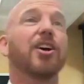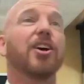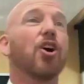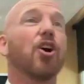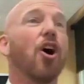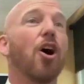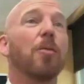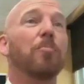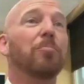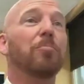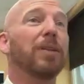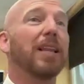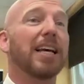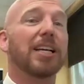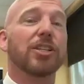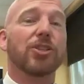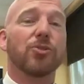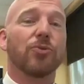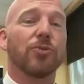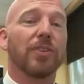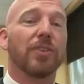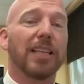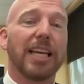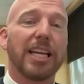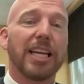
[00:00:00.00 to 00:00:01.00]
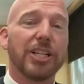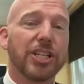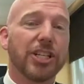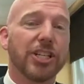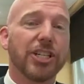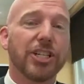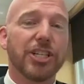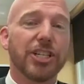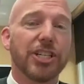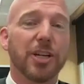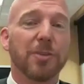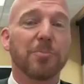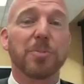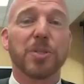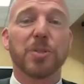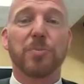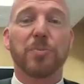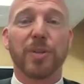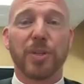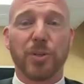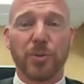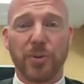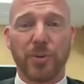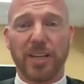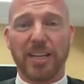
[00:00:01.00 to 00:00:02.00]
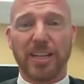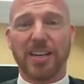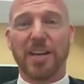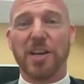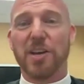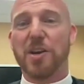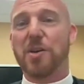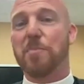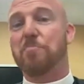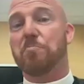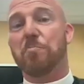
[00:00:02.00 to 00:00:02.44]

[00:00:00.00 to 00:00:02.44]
complex relationships between